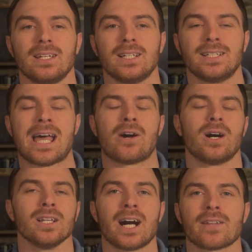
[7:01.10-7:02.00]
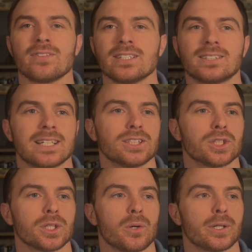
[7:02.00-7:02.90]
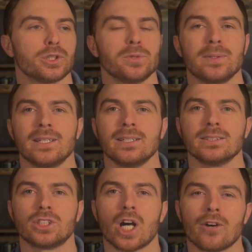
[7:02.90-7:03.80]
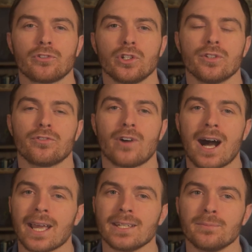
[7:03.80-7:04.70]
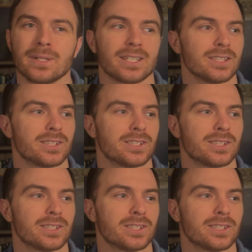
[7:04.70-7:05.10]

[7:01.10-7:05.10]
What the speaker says: Now, a lot of these things are going to be tough to define because